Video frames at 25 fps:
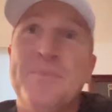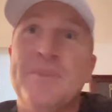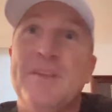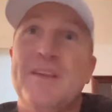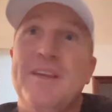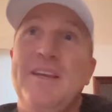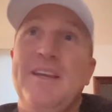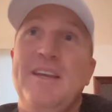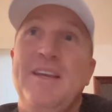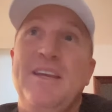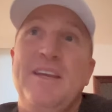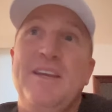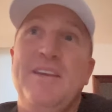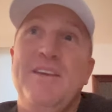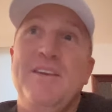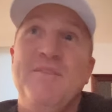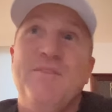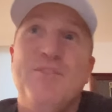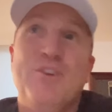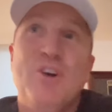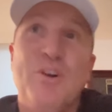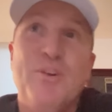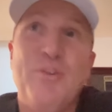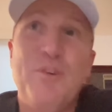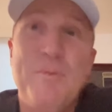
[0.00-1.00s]
you've
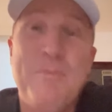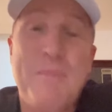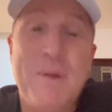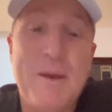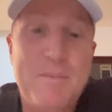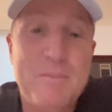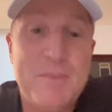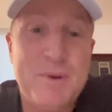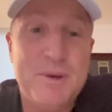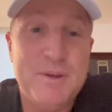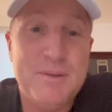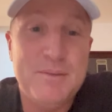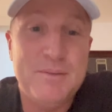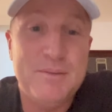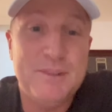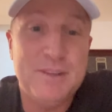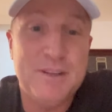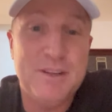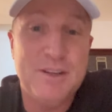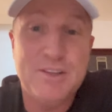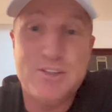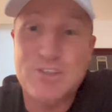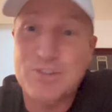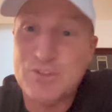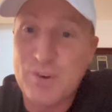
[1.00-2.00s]
got to remember,
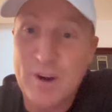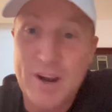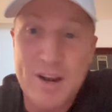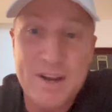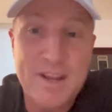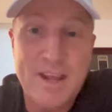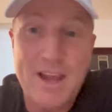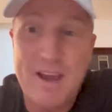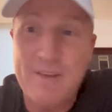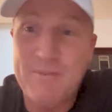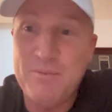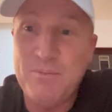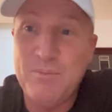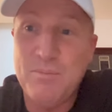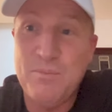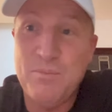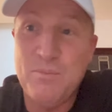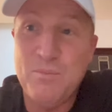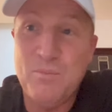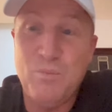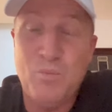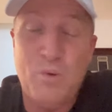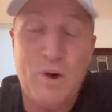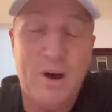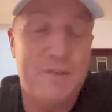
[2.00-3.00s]
Australia
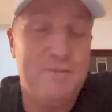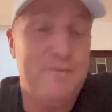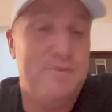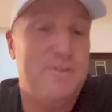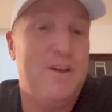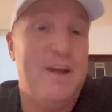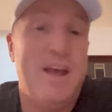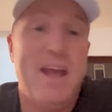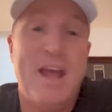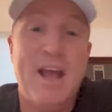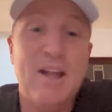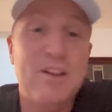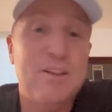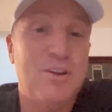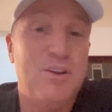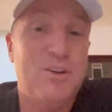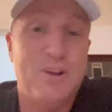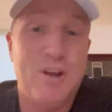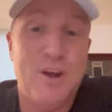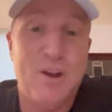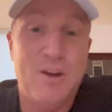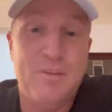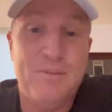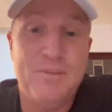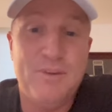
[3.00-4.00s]
haven't won for how
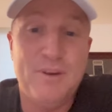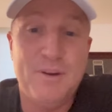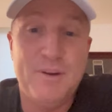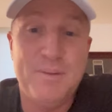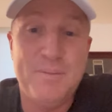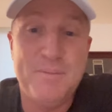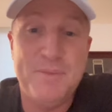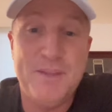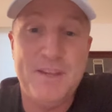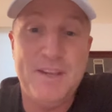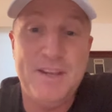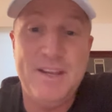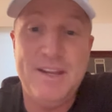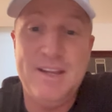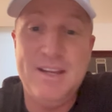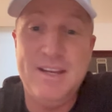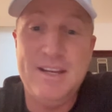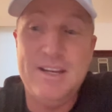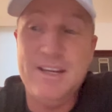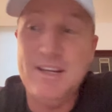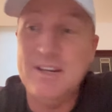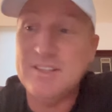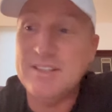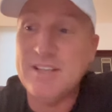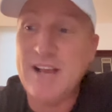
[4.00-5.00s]
long over in
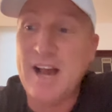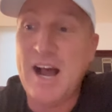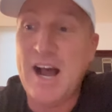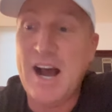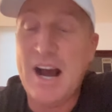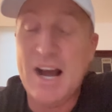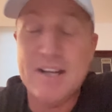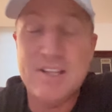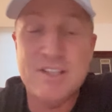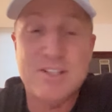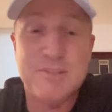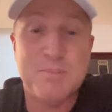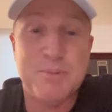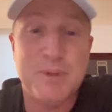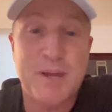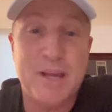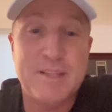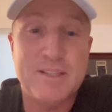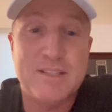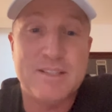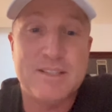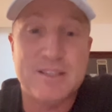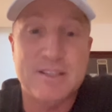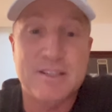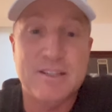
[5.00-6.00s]
India. It's the hardest
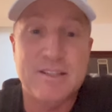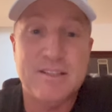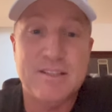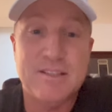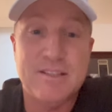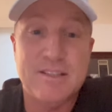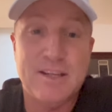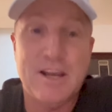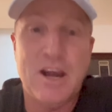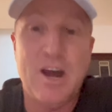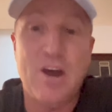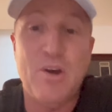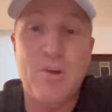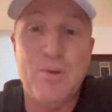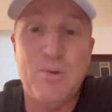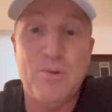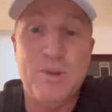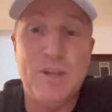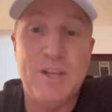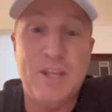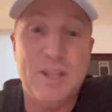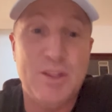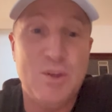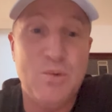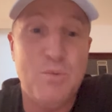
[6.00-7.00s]
place to go
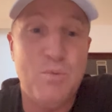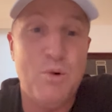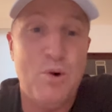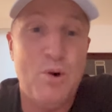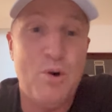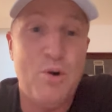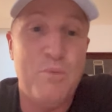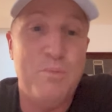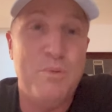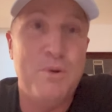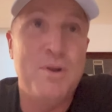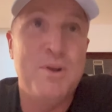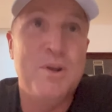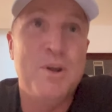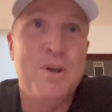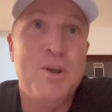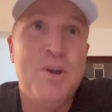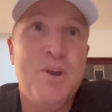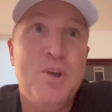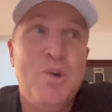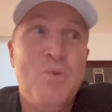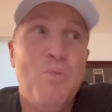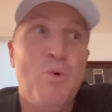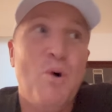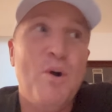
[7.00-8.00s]
in the world. But
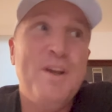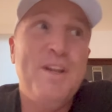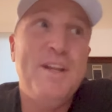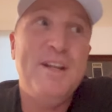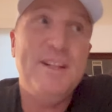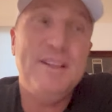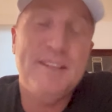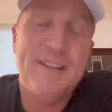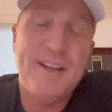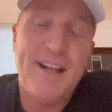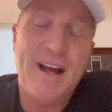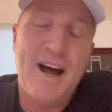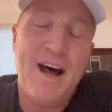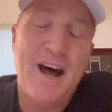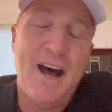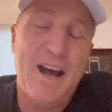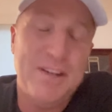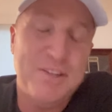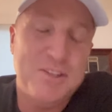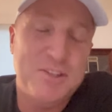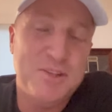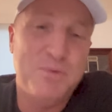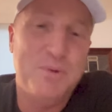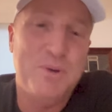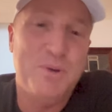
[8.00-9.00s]
what England are
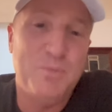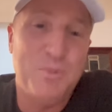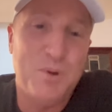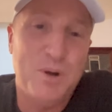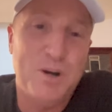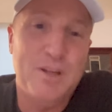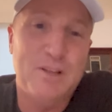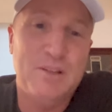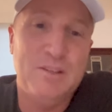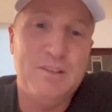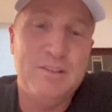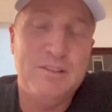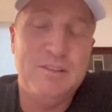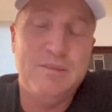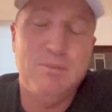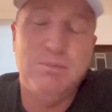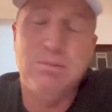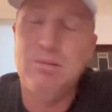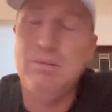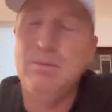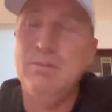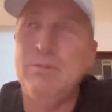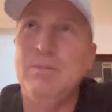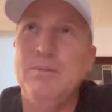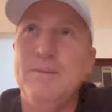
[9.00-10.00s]
doing well,
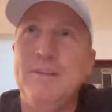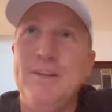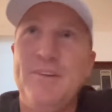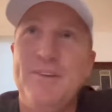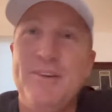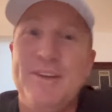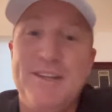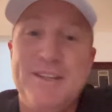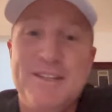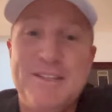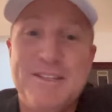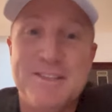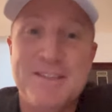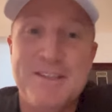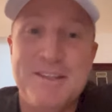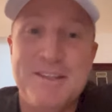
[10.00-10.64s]
there it is.